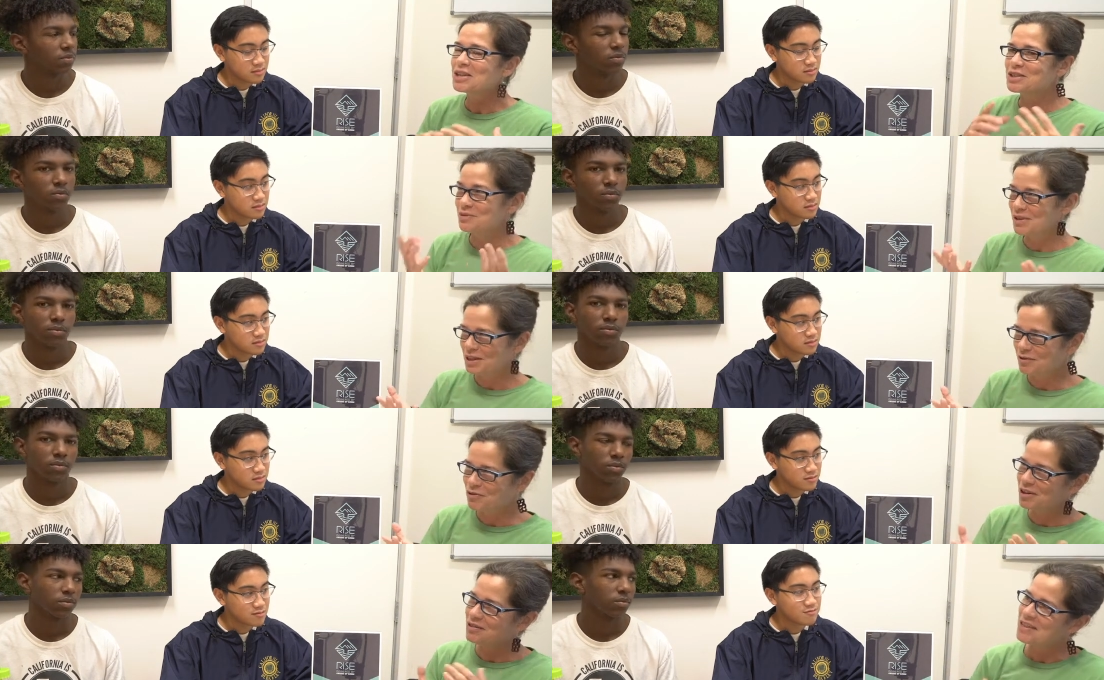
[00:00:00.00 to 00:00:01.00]
Speaker 1: So thank you
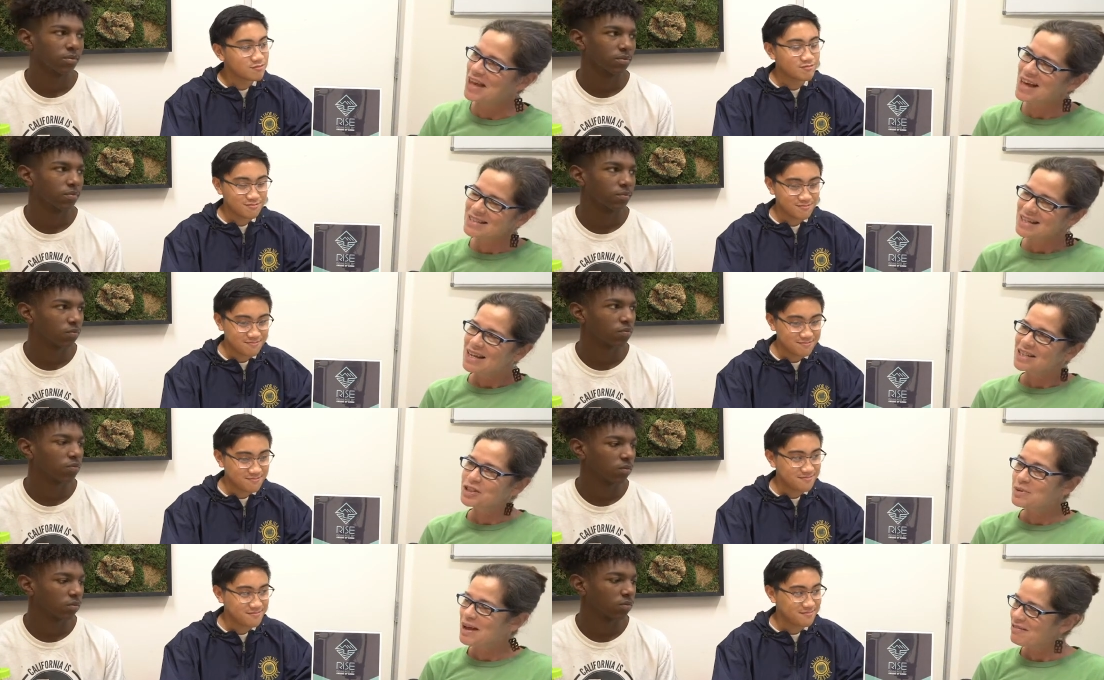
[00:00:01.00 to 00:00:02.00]
for all of that.
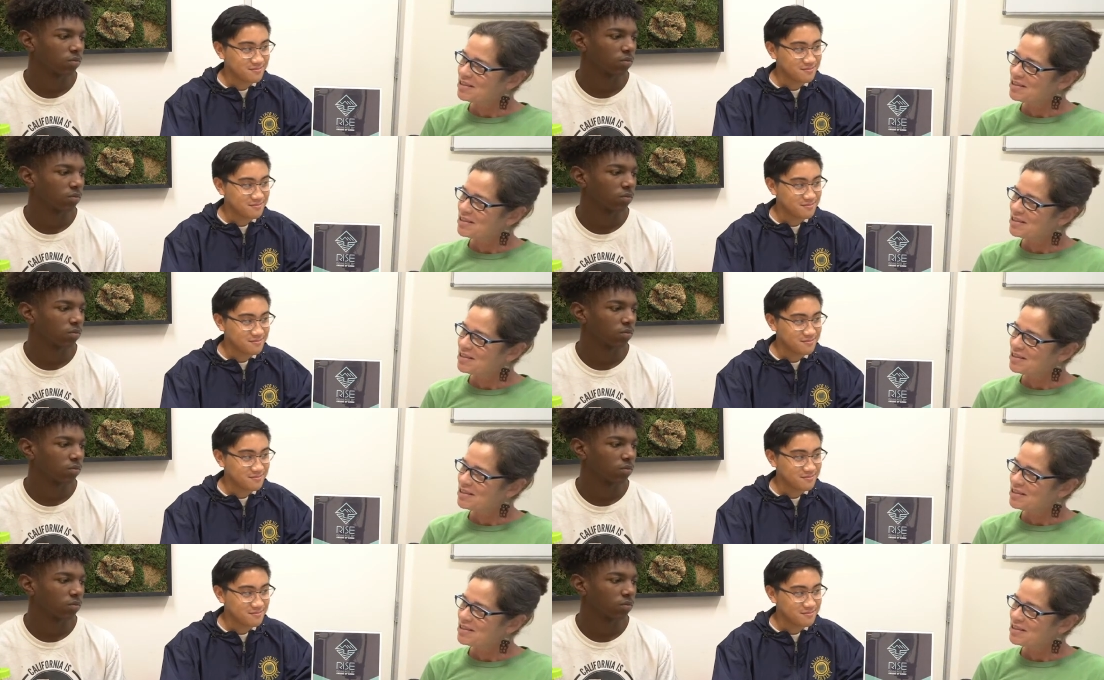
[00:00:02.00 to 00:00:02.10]
Do you have